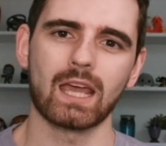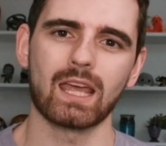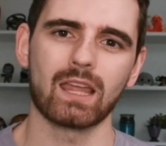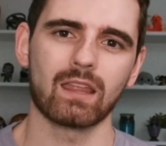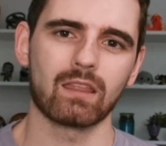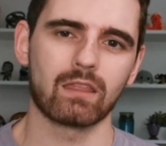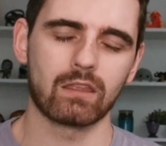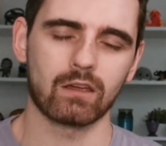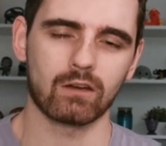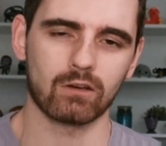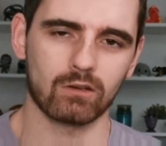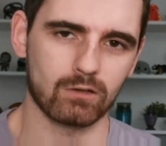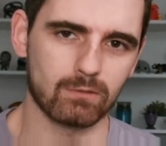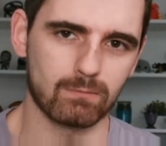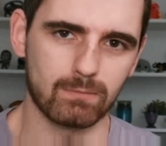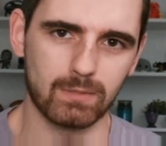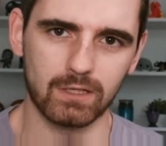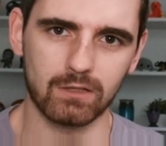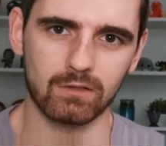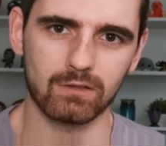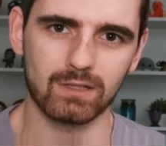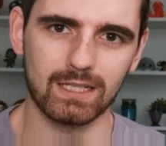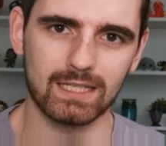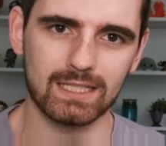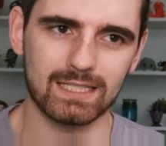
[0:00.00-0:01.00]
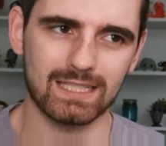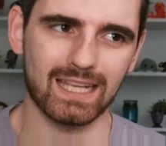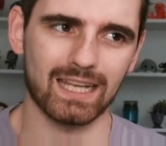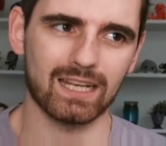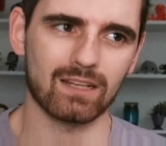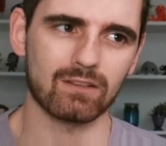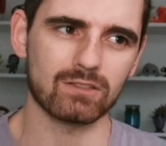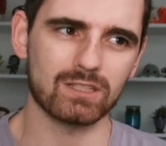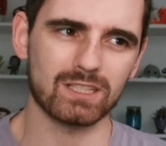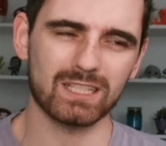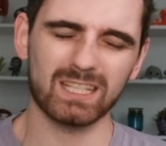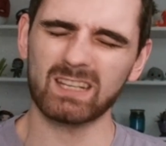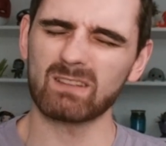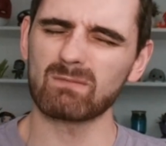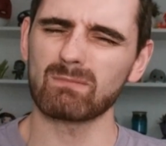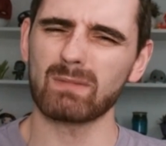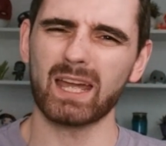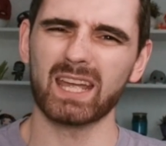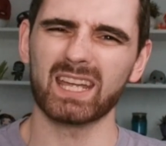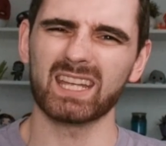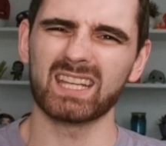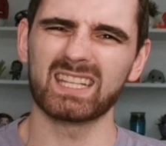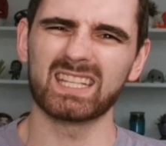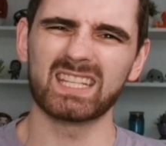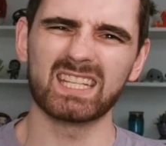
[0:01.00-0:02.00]
their abilities, and I'll just give my
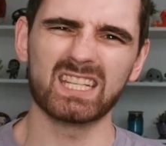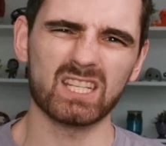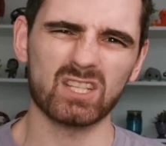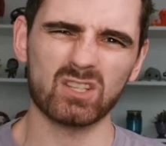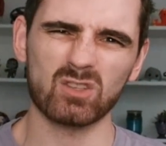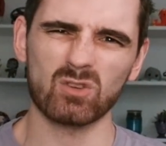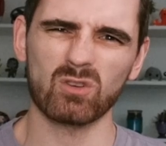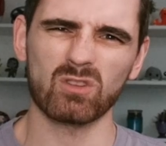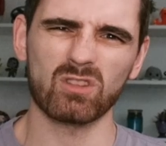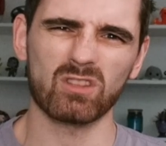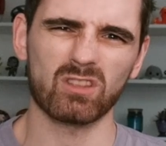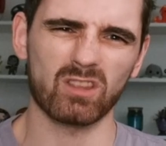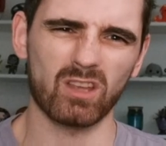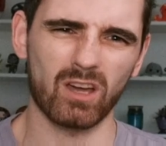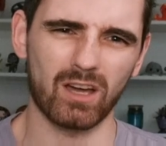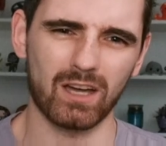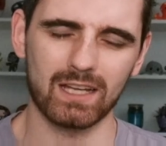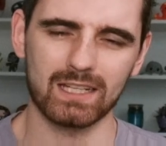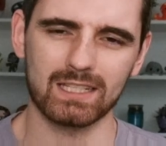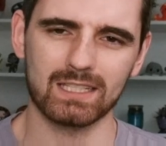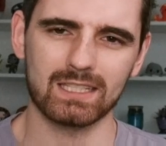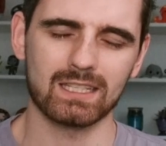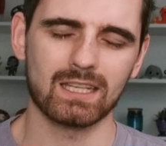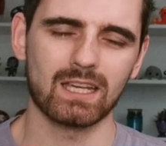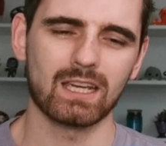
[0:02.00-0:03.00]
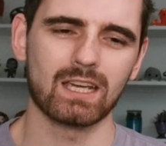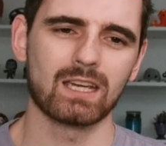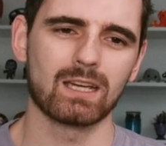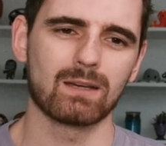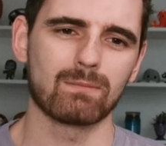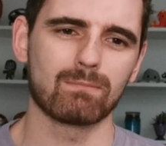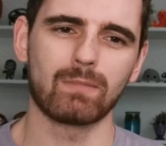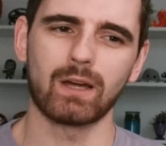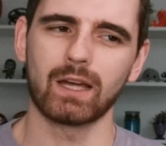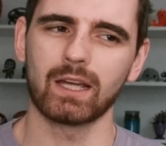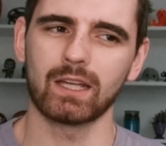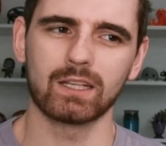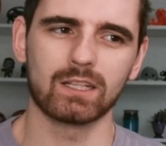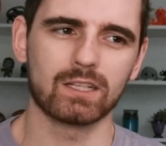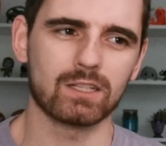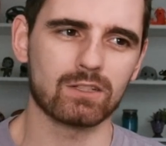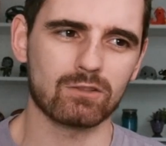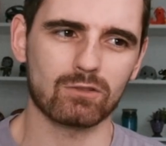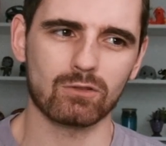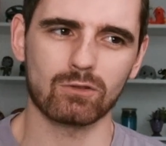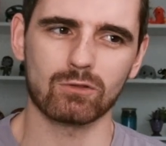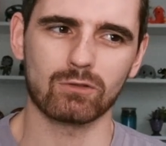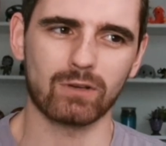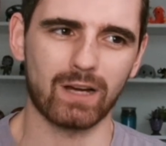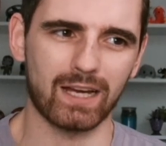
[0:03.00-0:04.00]
initial thoughts, my
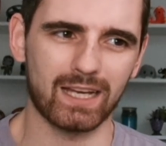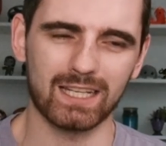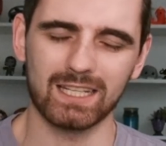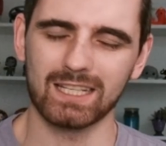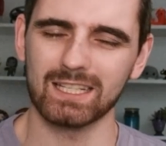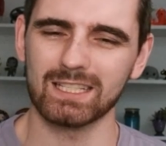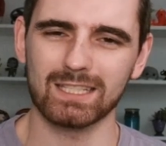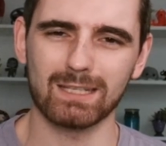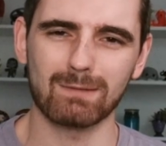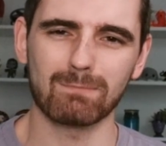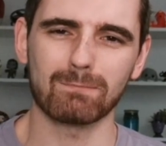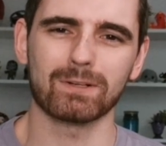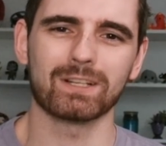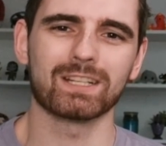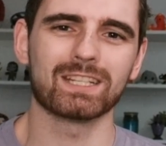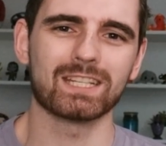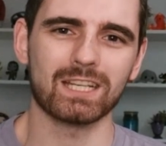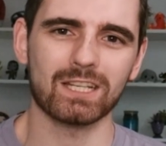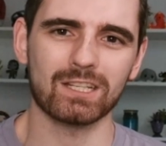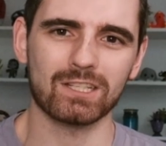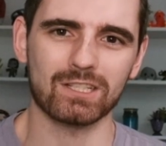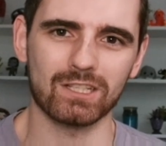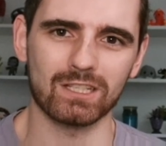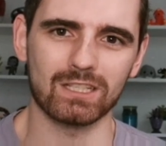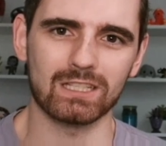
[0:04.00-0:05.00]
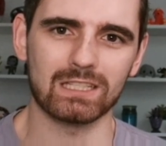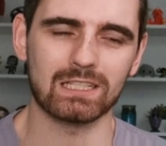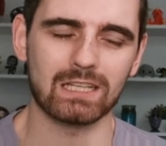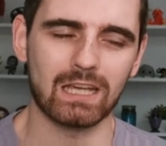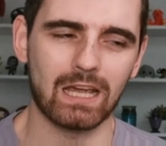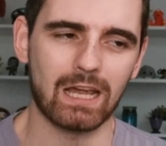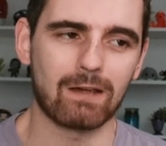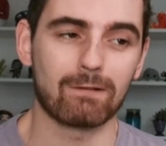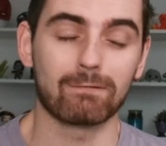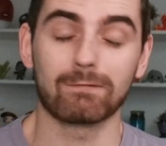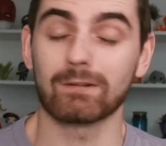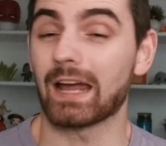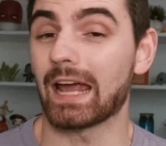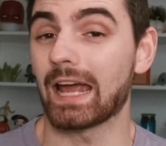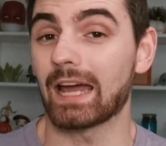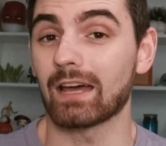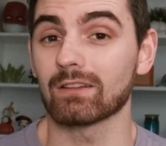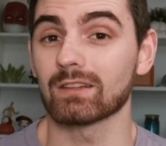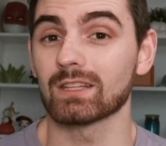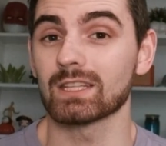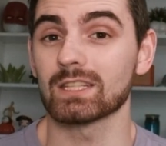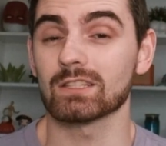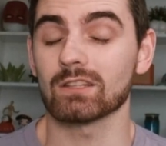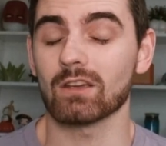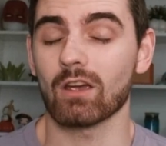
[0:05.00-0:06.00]
initial ratings and predictions for how
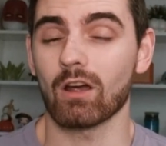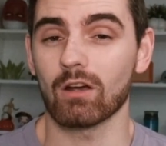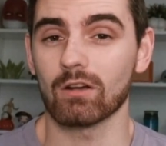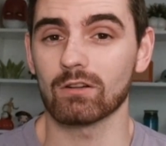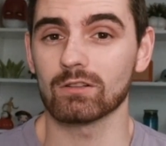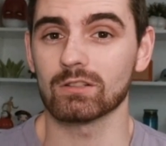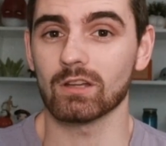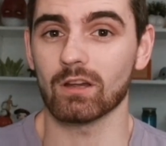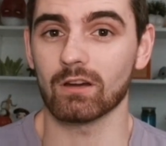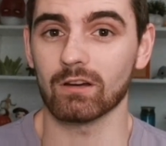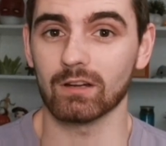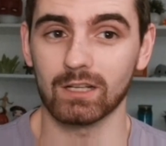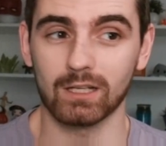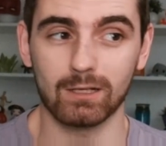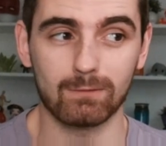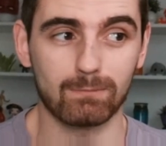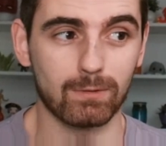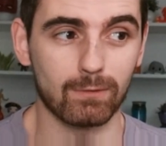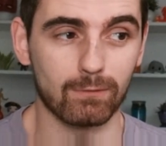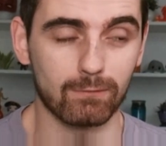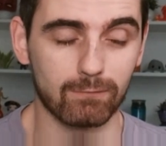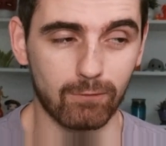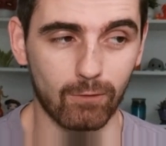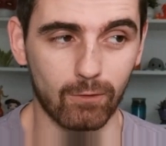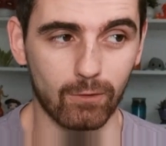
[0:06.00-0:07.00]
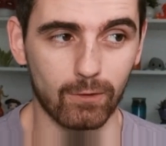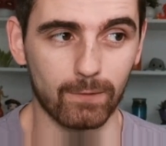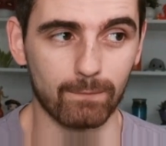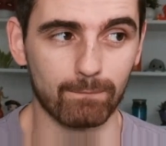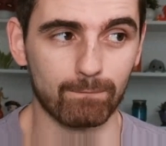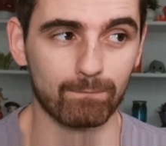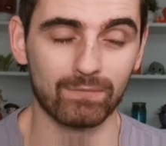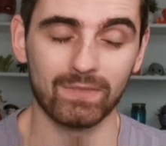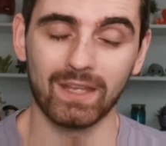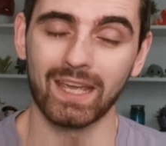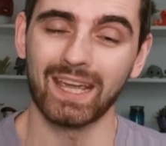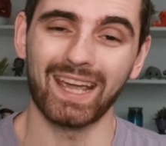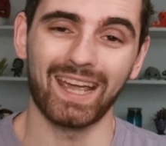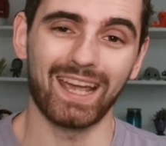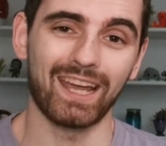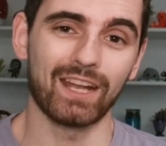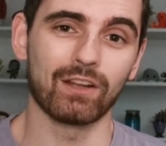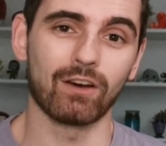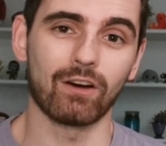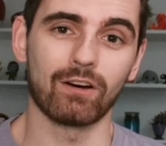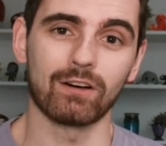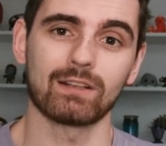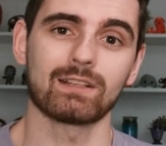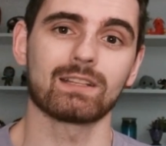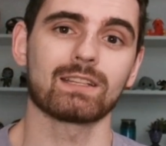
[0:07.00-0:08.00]
these cards are going to perform. And
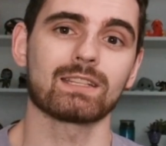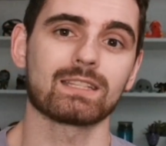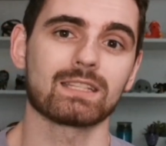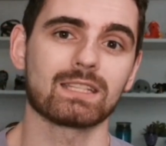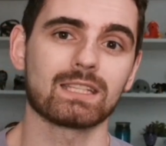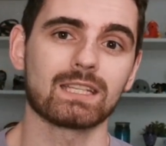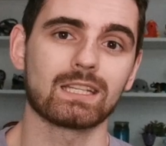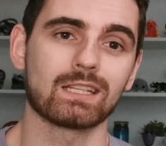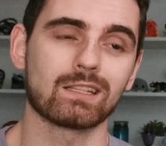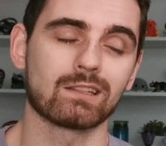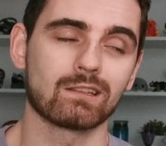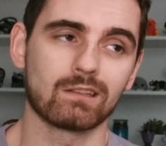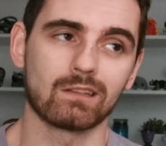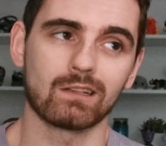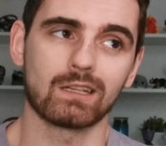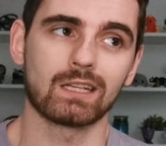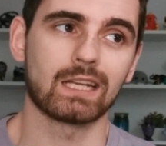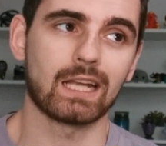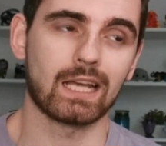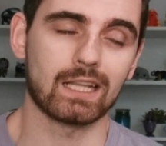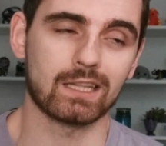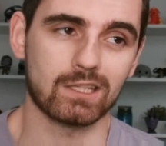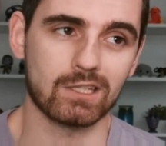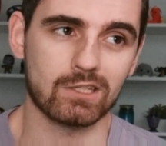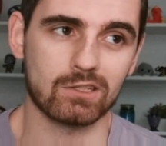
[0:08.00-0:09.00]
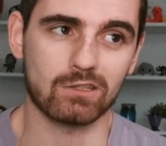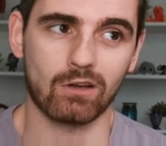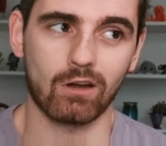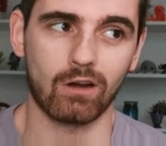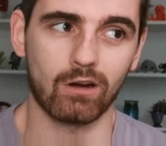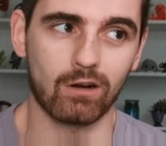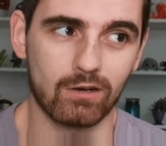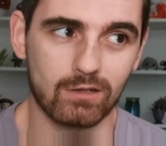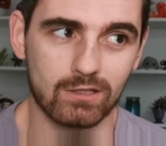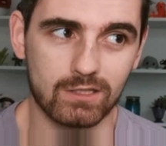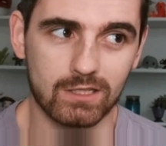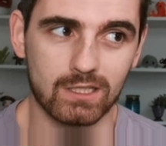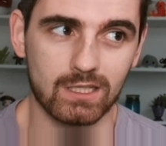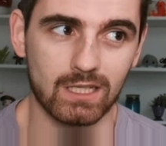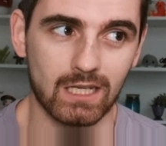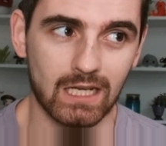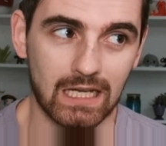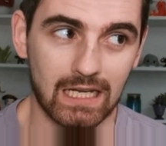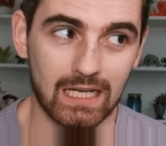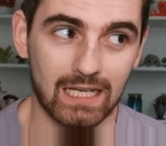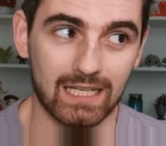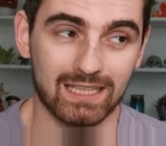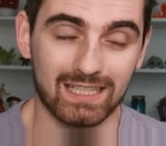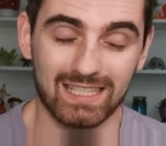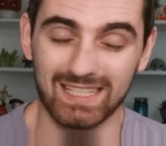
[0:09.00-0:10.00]
honestly, looking at these cards,
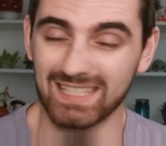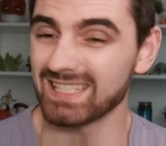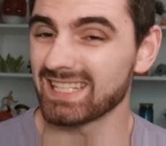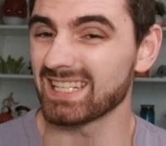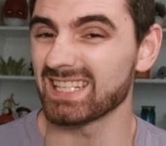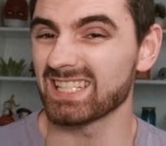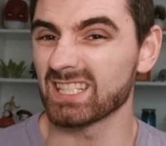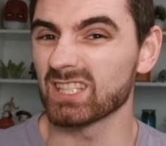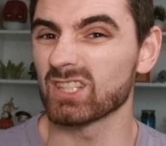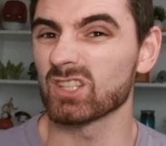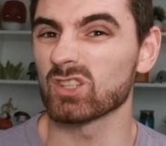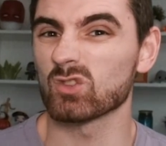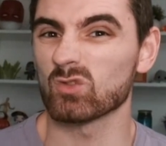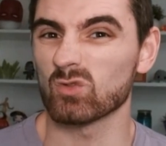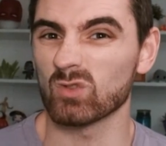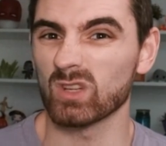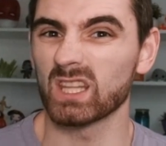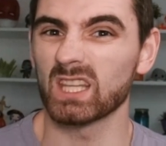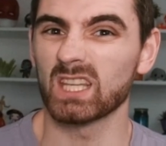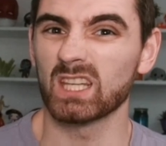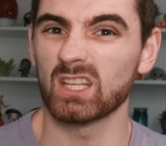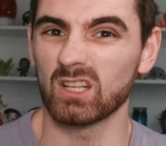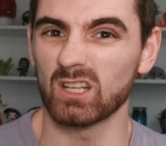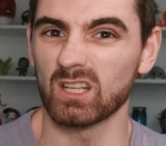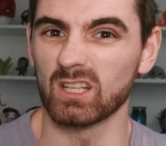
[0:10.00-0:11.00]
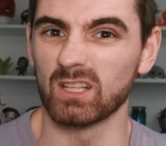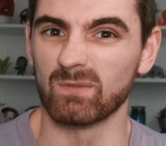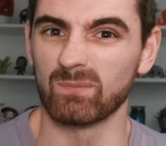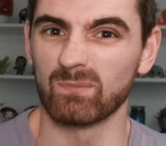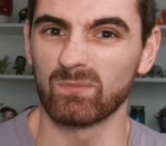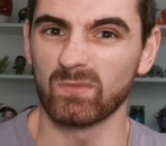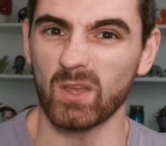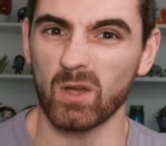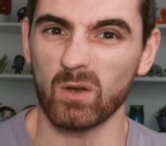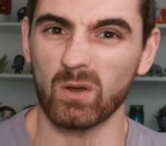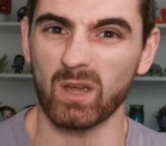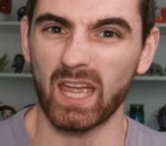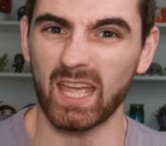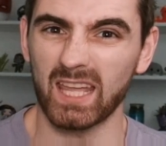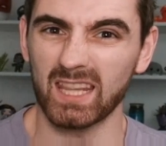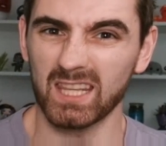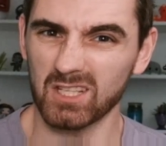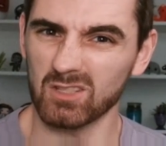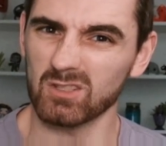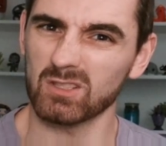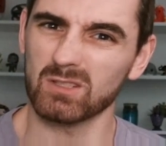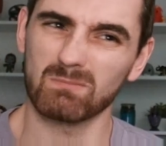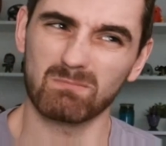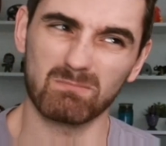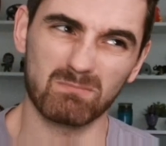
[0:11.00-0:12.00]
the season looks really good. Okay,
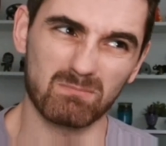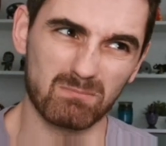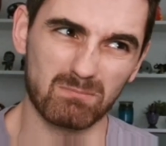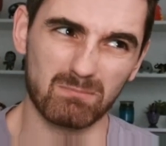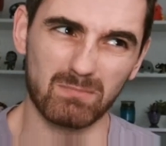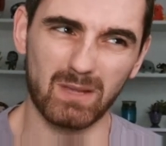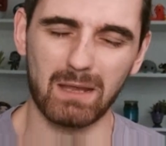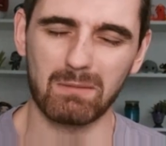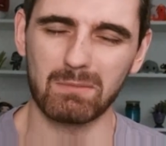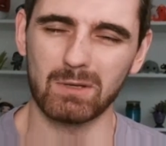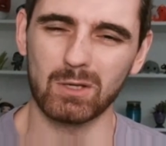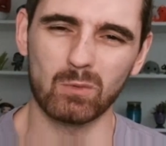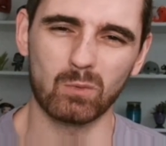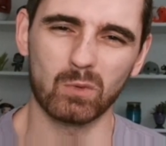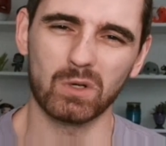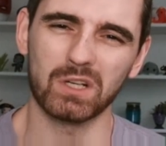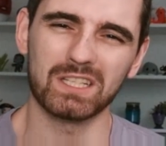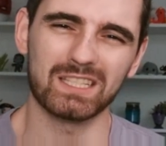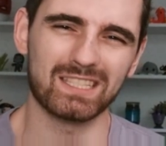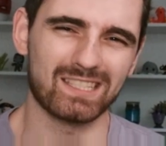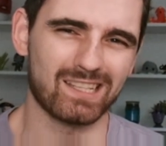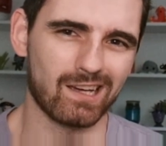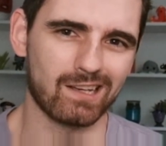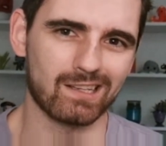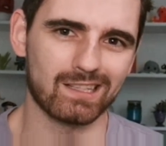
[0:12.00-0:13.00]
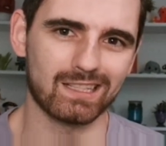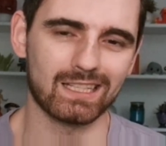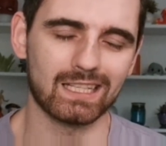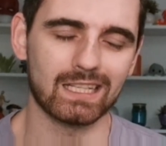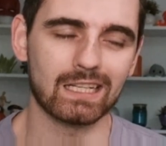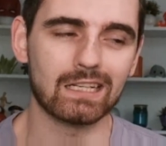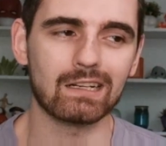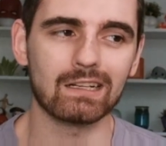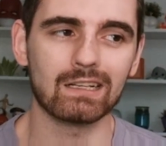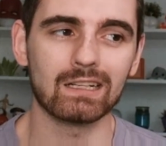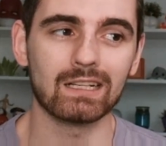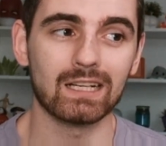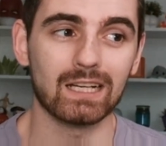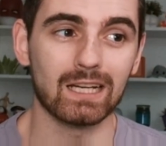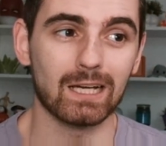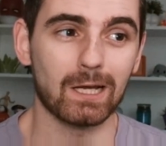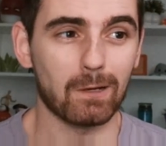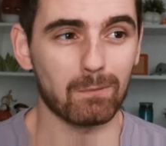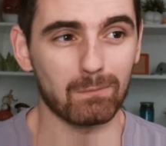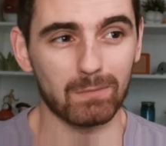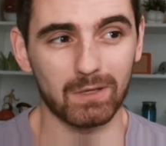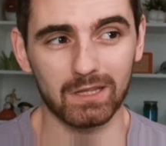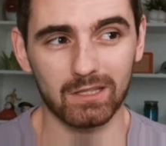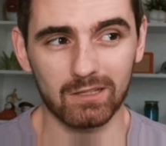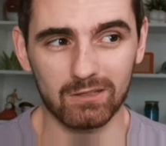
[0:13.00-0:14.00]
there's maybe one dud in here,
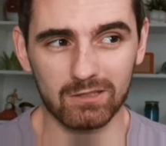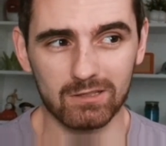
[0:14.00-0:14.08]
but there's